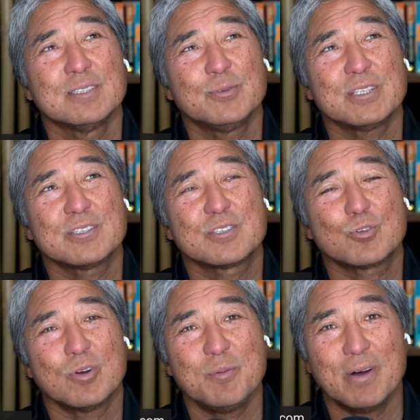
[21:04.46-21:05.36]
which
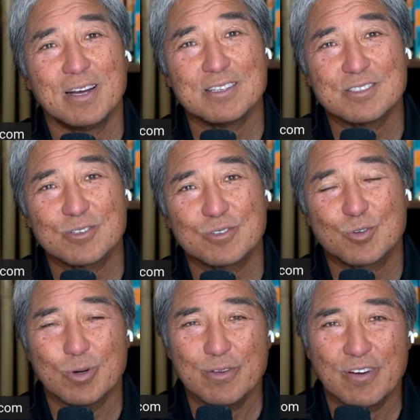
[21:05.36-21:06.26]
20 miles or
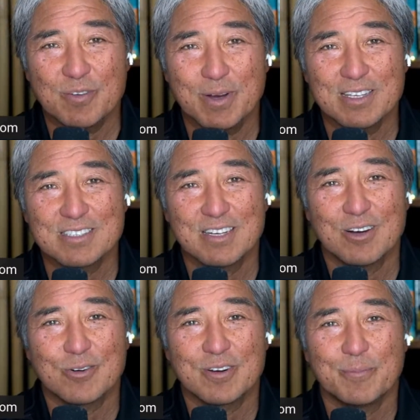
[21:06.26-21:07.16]
25 miles an
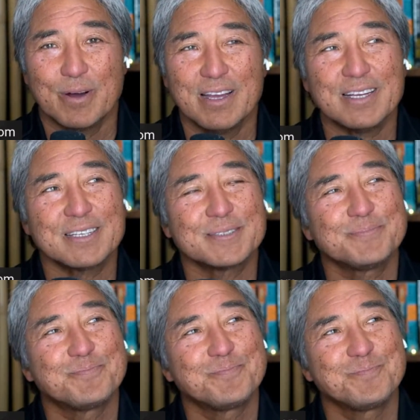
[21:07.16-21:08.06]
hour on a bike,
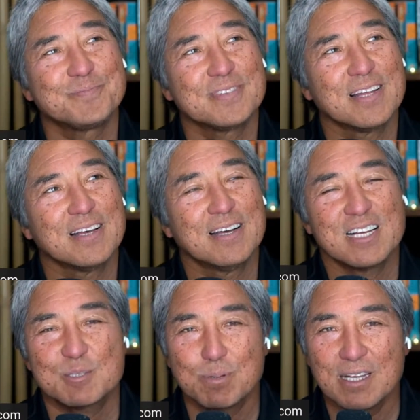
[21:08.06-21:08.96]

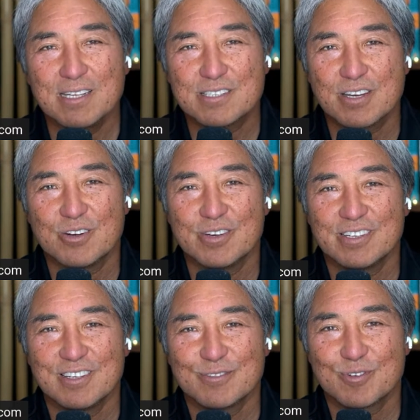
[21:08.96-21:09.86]
that's plenty scary
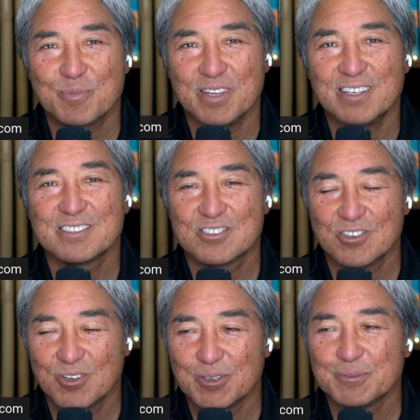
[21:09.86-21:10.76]
enough for me.
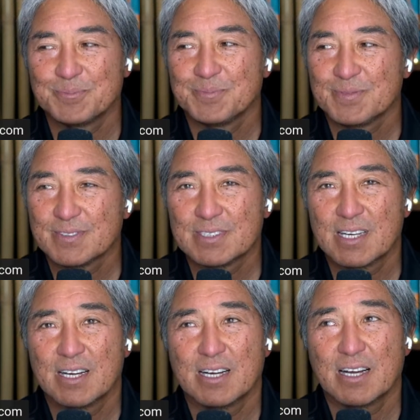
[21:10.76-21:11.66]
So,
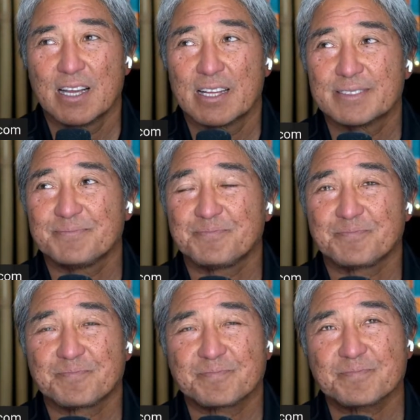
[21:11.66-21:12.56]
and
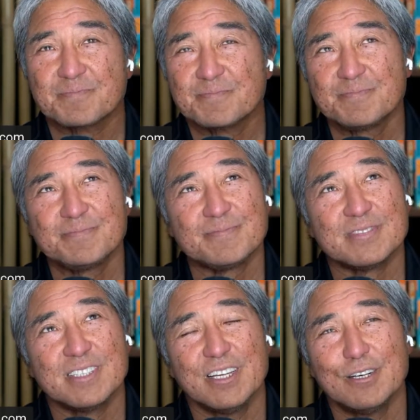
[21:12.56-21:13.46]

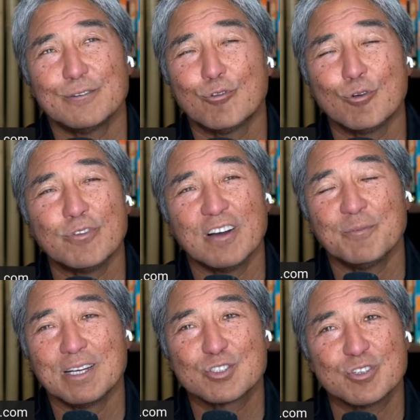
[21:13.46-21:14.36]
a 4 or 5
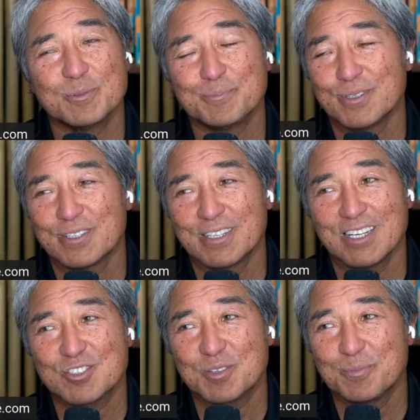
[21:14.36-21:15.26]
mile trip on an
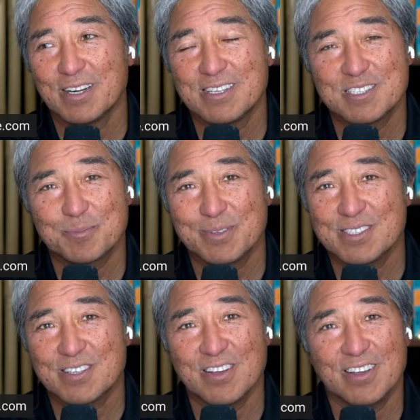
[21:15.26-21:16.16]
electric bike is a
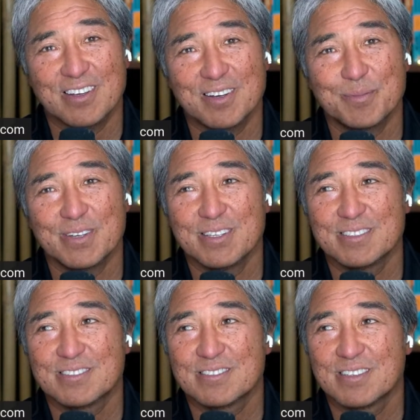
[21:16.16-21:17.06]
piece of cake. I mean,